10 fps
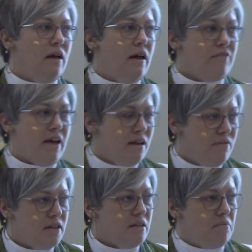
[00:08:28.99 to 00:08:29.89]
if any
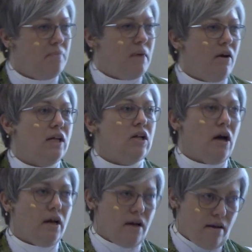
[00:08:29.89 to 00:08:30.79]
of us have been married
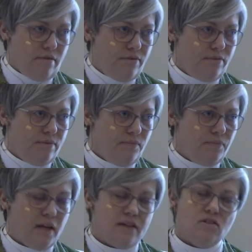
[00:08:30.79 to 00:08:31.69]
long enough,
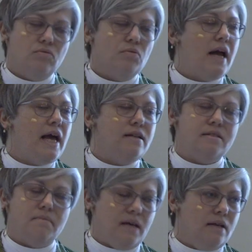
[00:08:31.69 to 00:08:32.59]
it's great
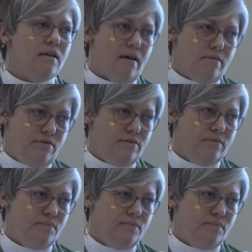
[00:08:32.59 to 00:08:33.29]
to be in love,